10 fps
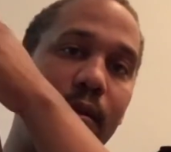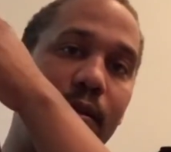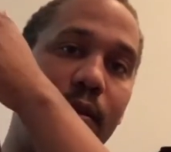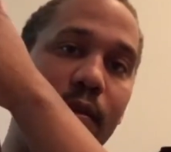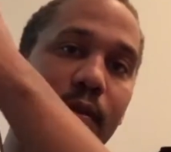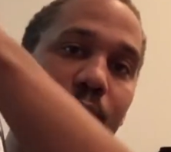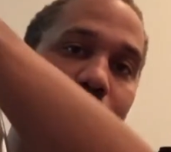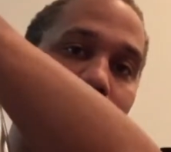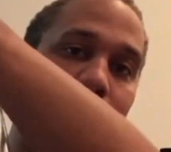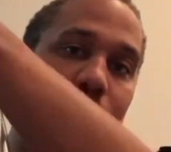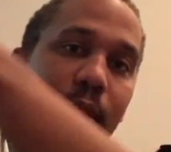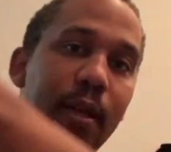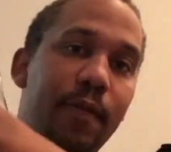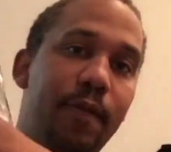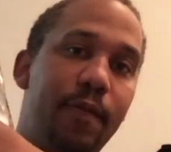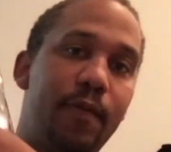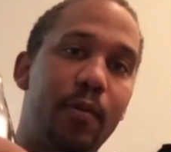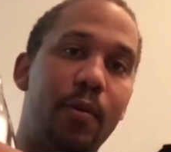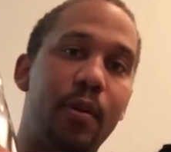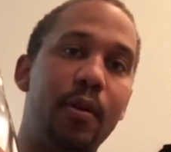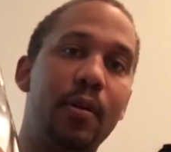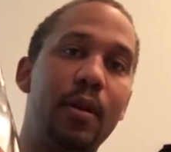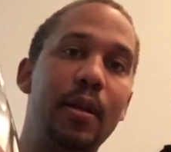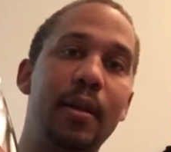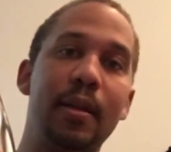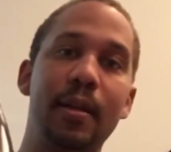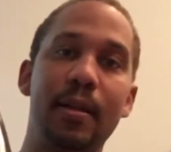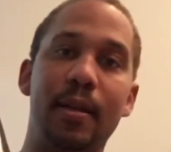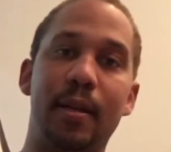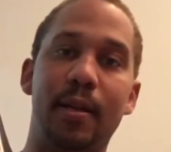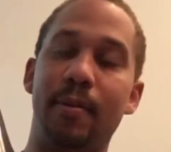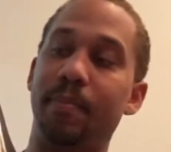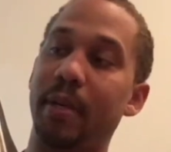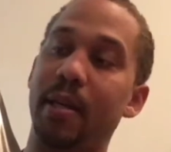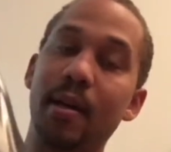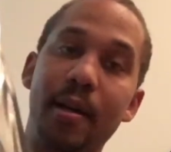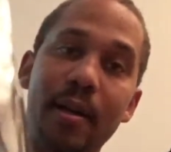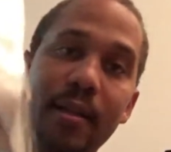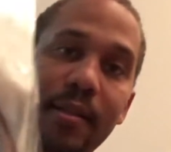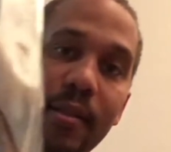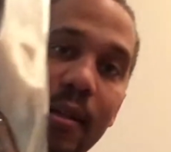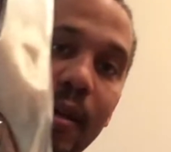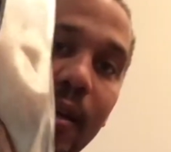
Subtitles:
2, 3, and 4, because